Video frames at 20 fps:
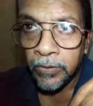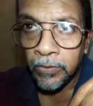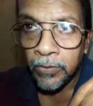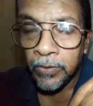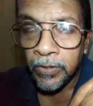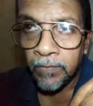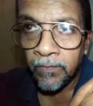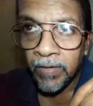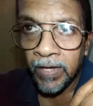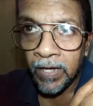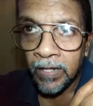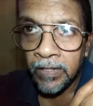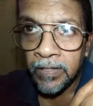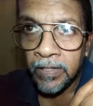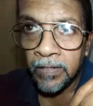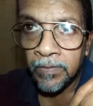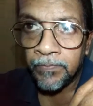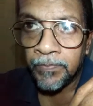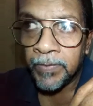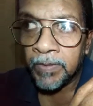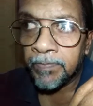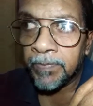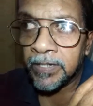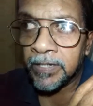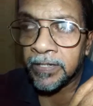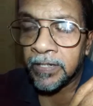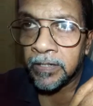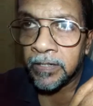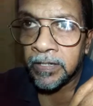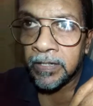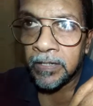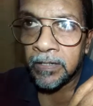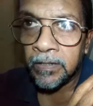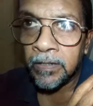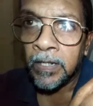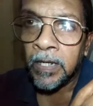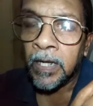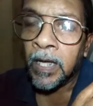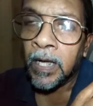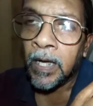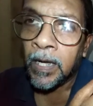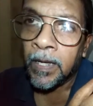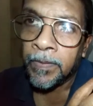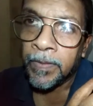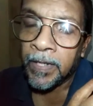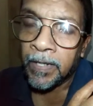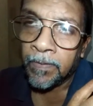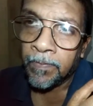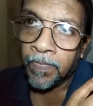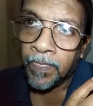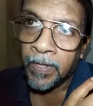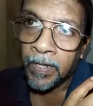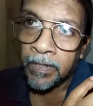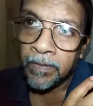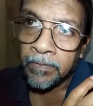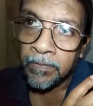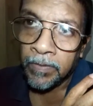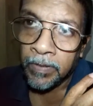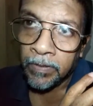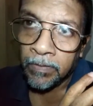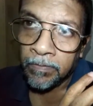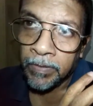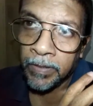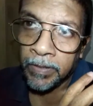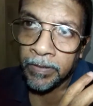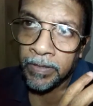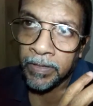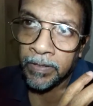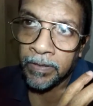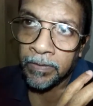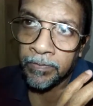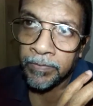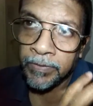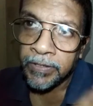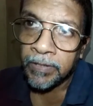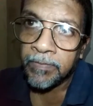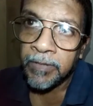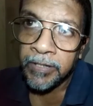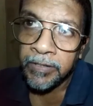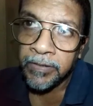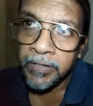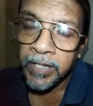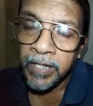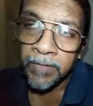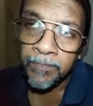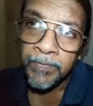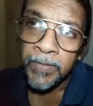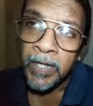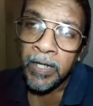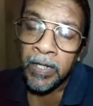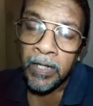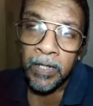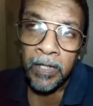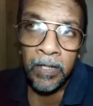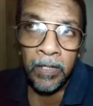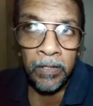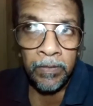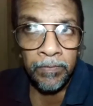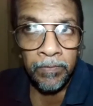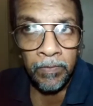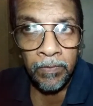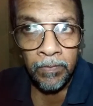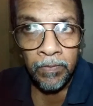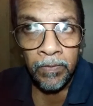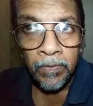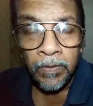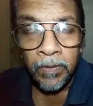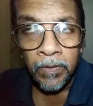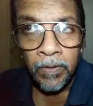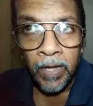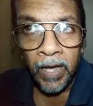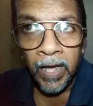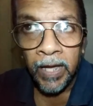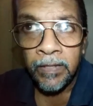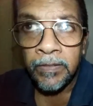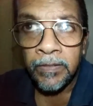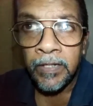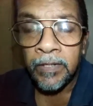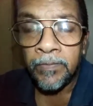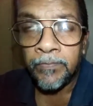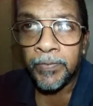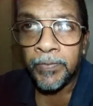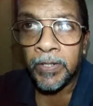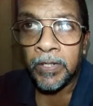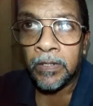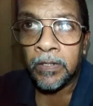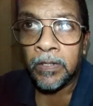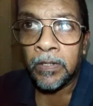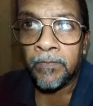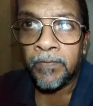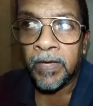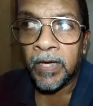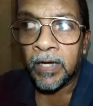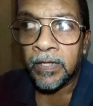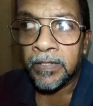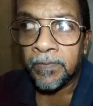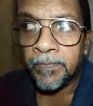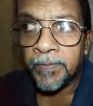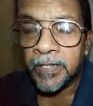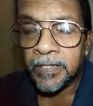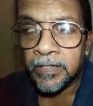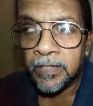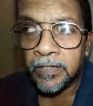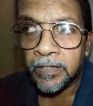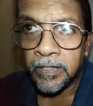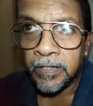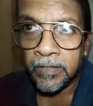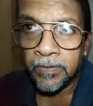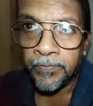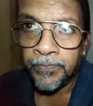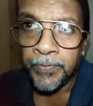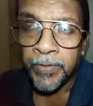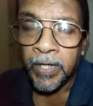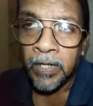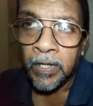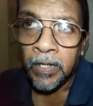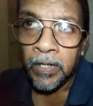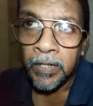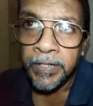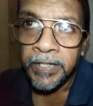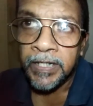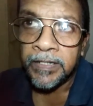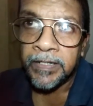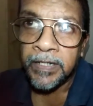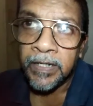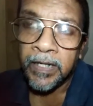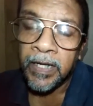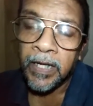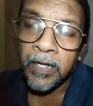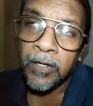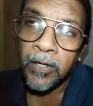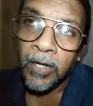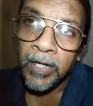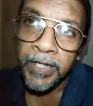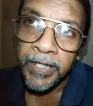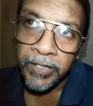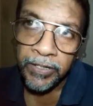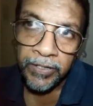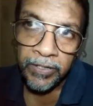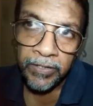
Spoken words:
where the present the cemetery and where the present DSNI College